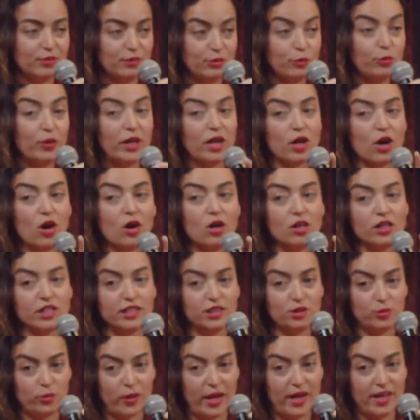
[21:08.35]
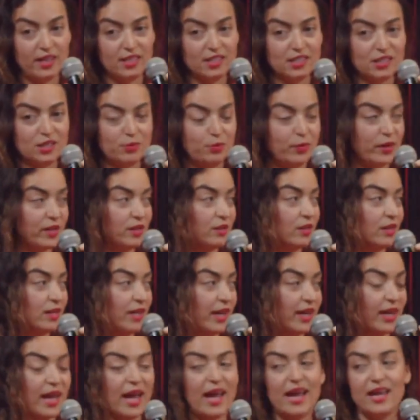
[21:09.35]
We call it waste, but
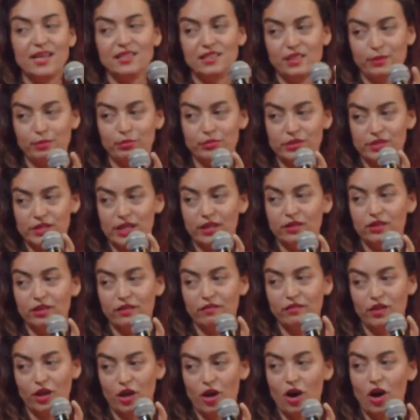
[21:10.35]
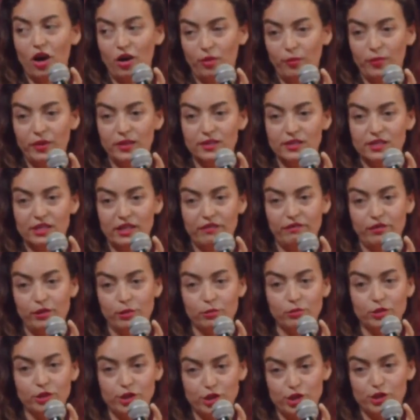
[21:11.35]
like 80% of the garments, if you
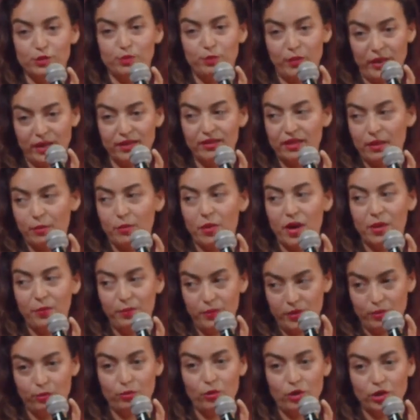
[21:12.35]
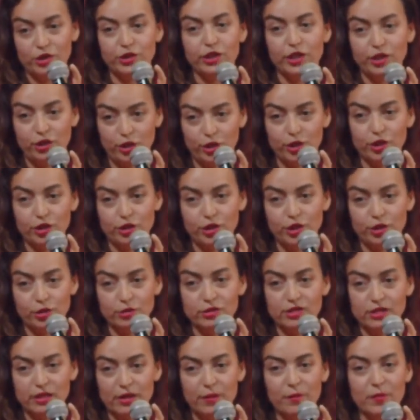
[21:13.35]
would just pick them up and wash it, you could
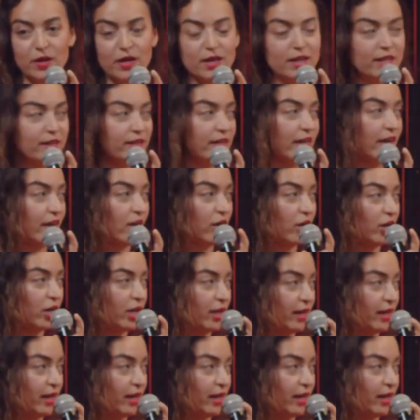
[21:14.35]
use them, that are